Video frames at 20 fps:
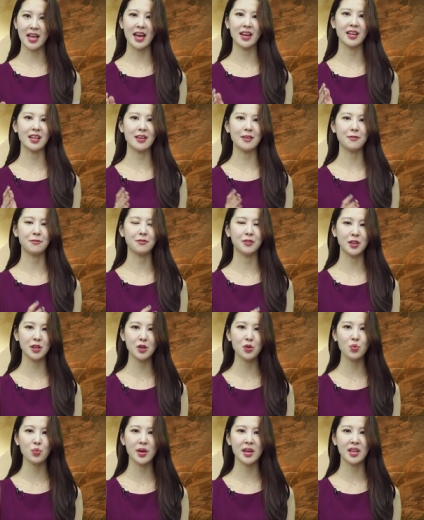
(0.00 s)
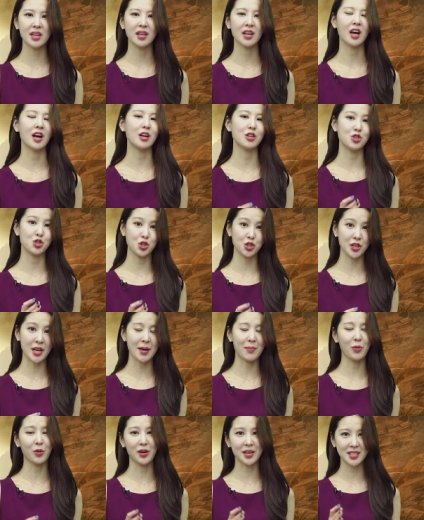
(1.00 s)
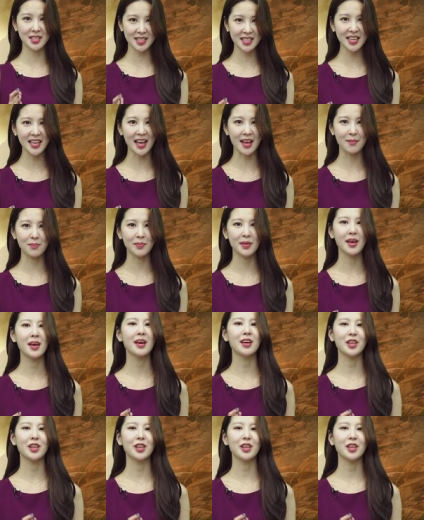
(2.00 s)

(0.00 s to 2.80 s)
and if you win a GM or a CM,